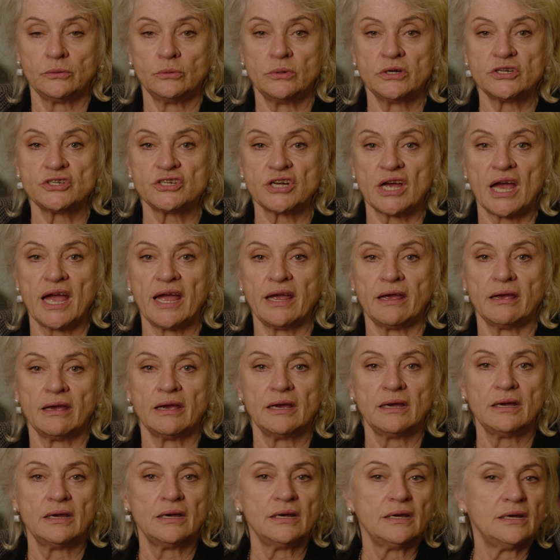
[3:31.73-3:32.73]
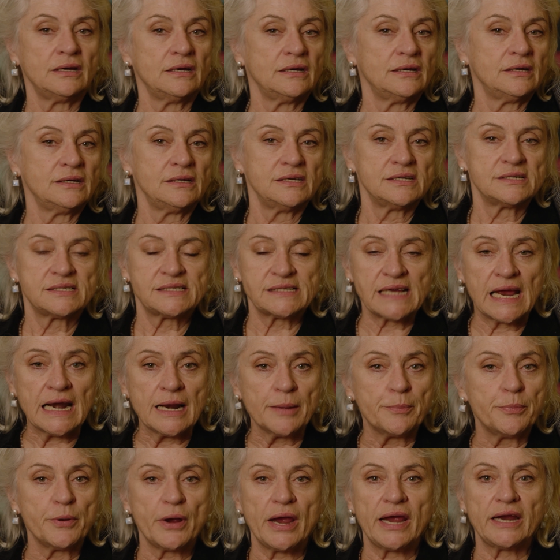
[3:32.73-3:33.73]
which I
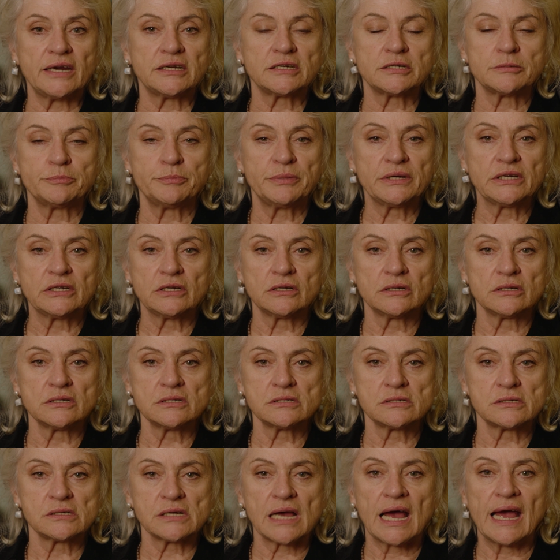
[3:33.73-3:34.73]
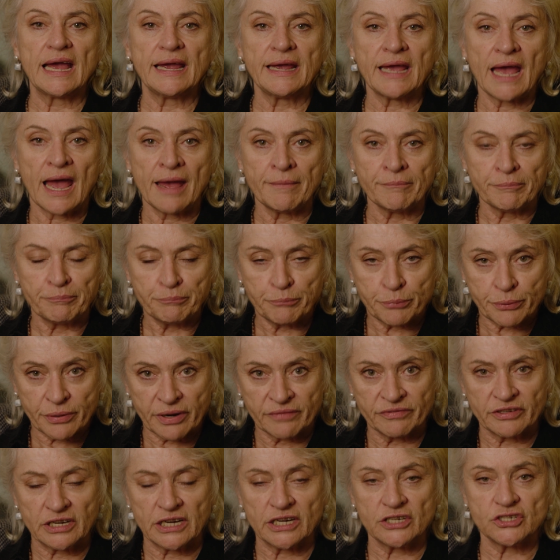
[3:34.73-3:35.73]
celebrate because I am
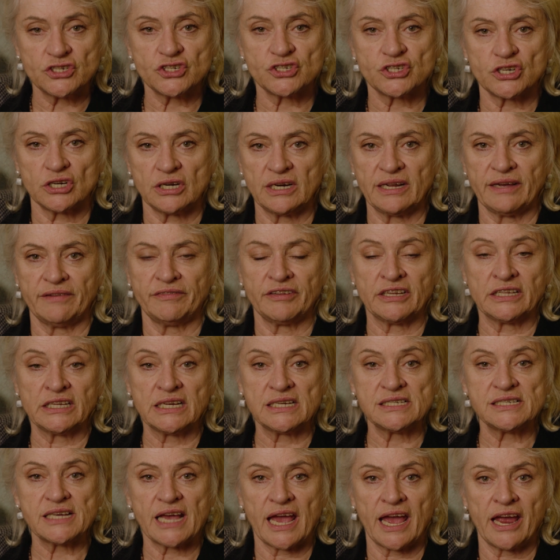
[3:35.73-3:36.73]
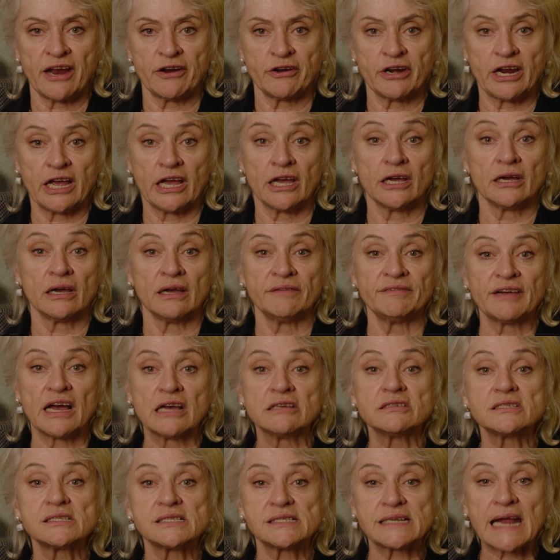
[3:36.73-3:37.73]
privileged to live in this area of
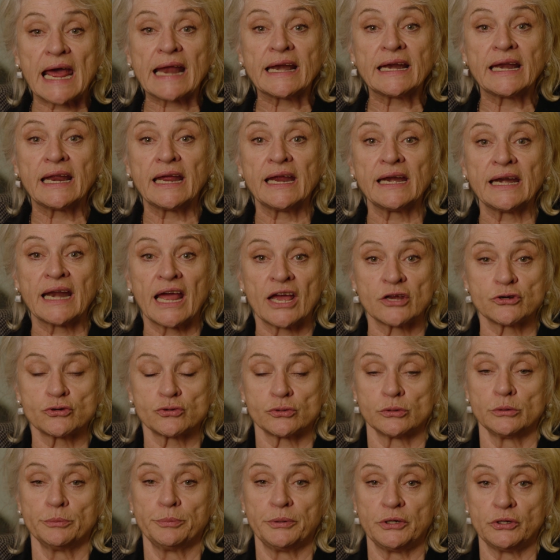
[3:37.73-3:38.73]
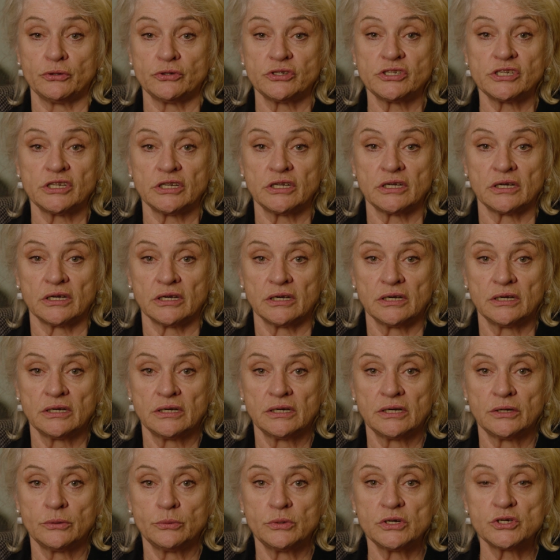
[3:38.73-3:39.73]
outstanding natural beauty,
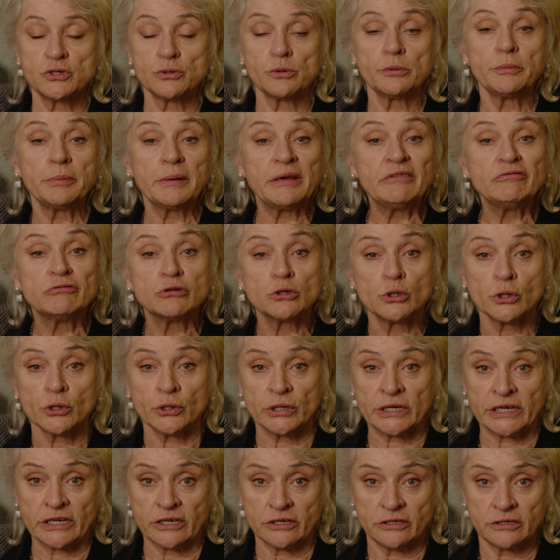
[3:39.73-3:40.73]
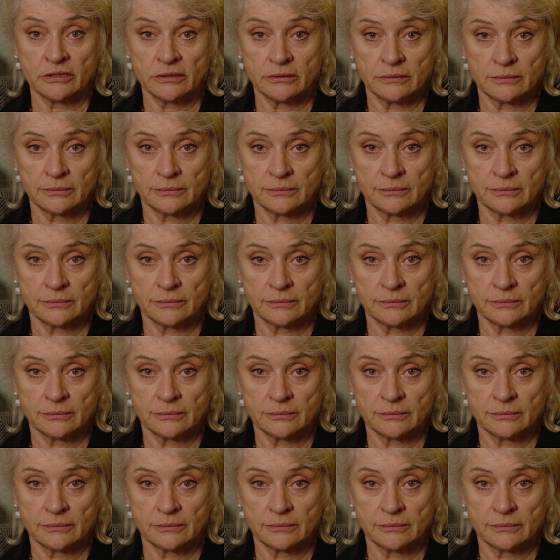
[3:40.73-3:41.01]
which would be ruined.